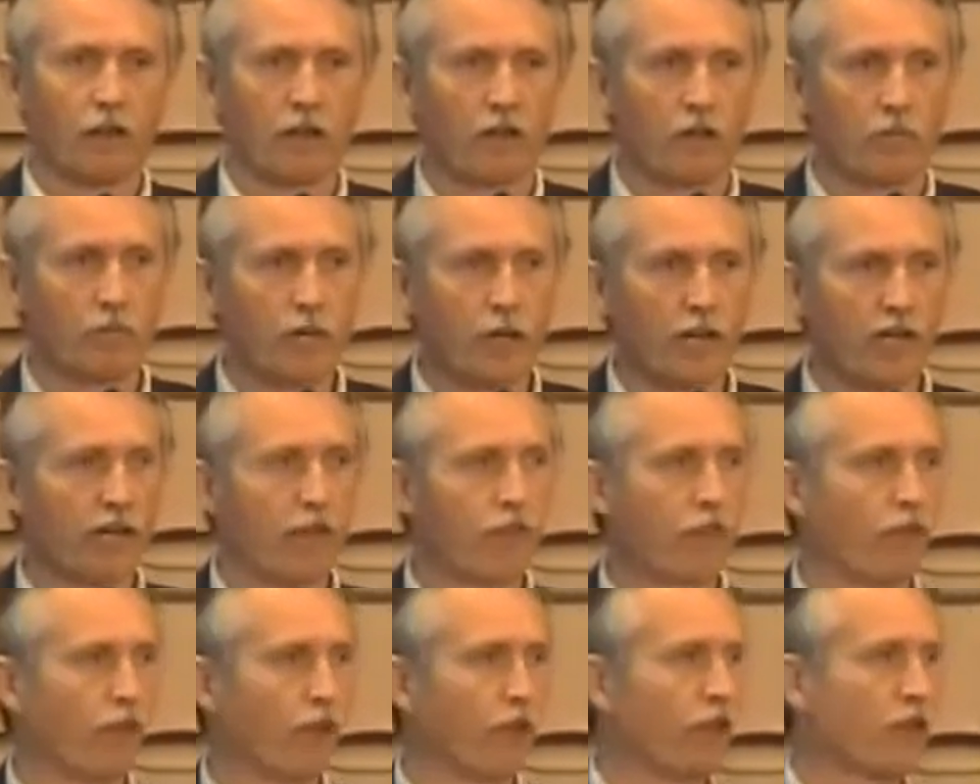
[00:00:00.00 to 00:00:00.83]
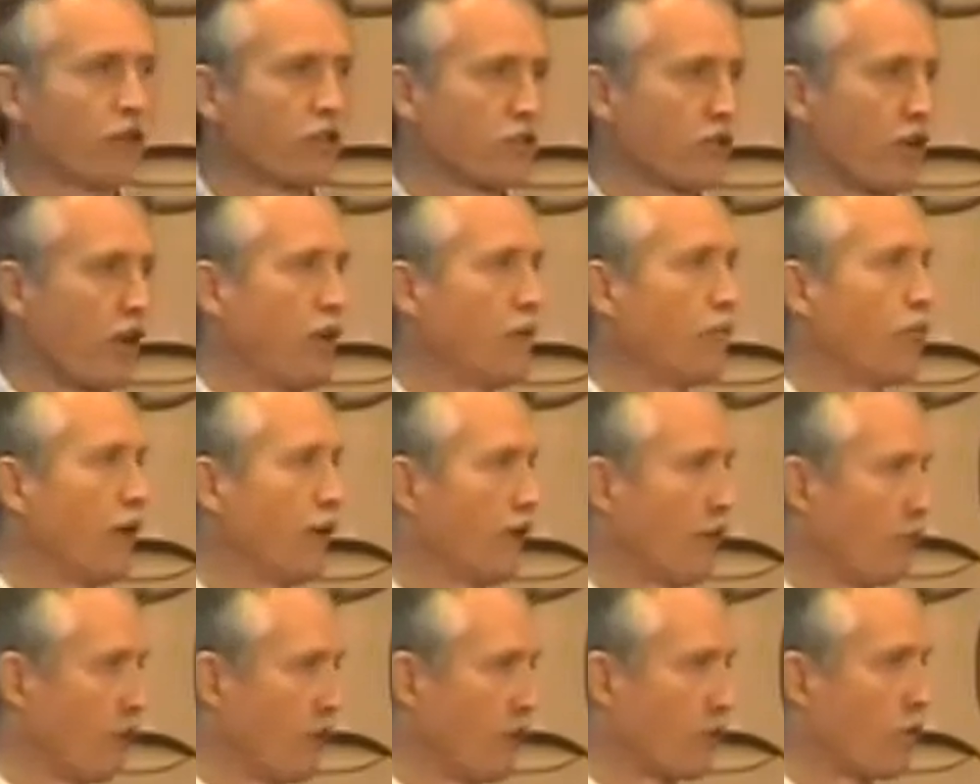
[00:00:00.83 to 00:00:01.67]
A benefit, a side
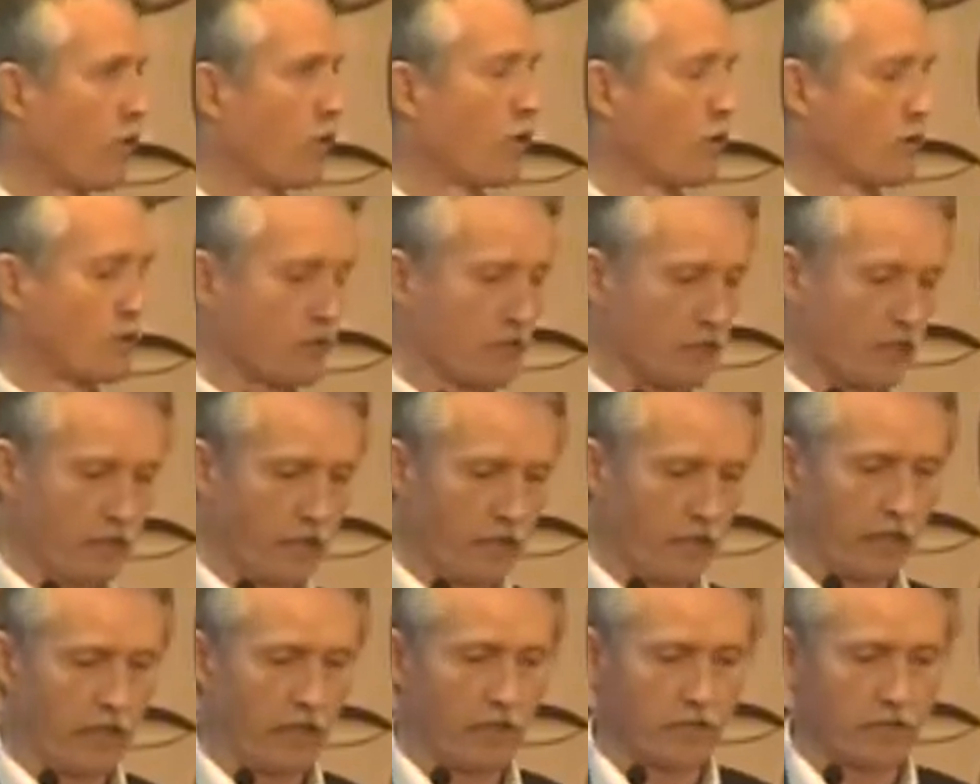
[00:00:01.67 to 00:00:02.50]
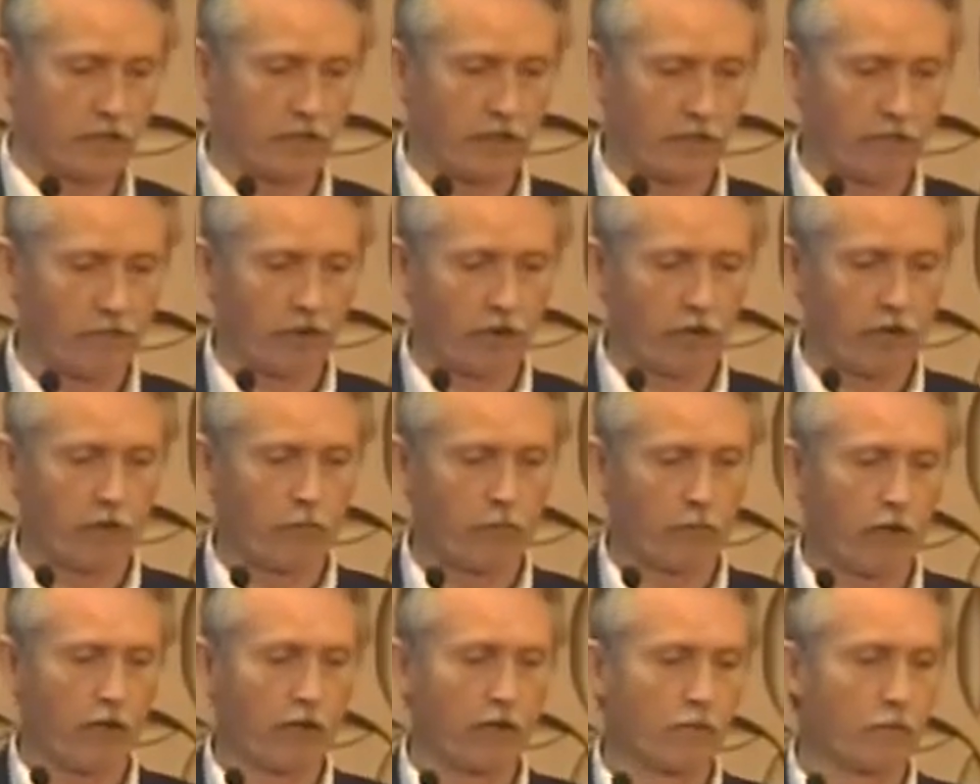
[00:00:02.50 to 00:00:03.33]
benefit, of course, is the
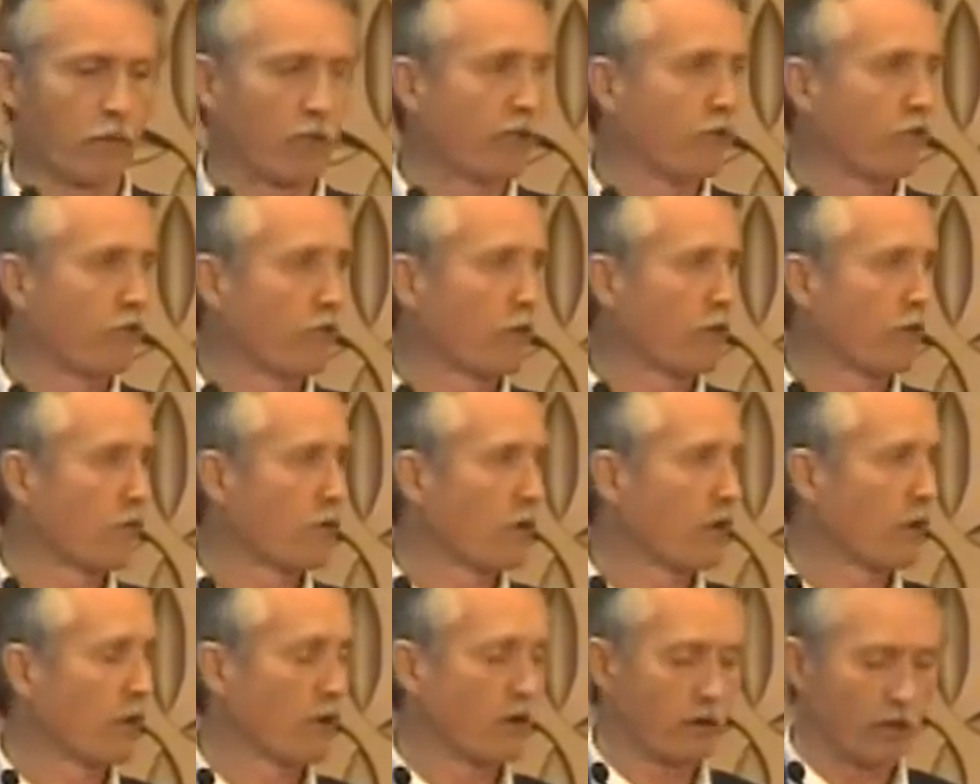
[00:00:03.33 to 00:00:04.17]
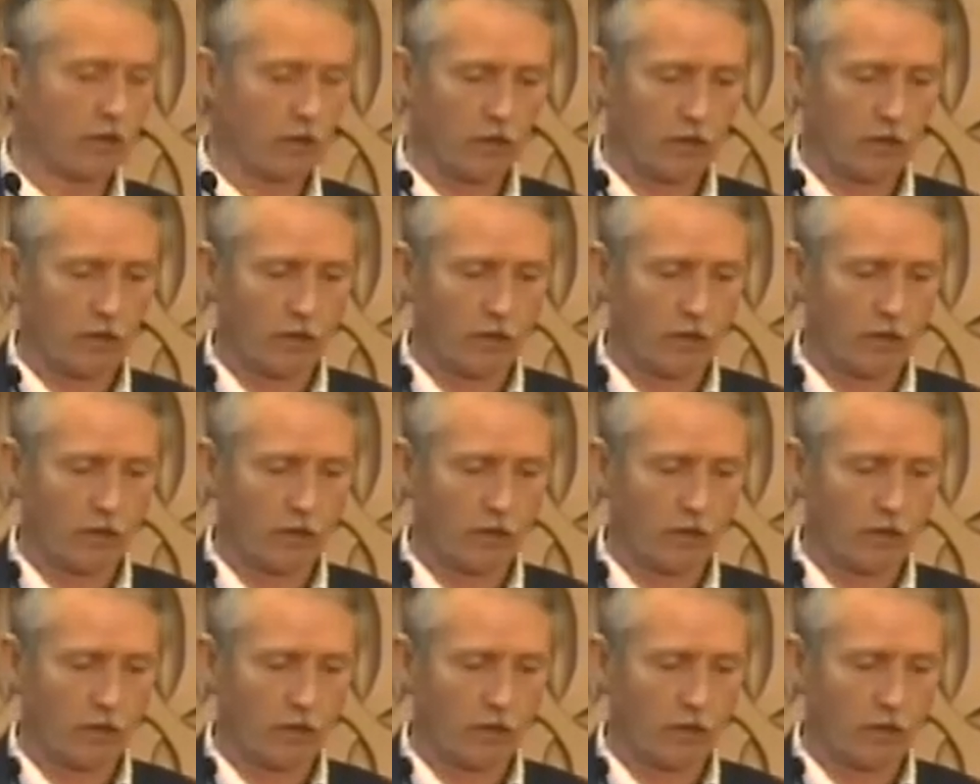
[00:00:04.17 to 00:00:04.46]
environmental benefit, where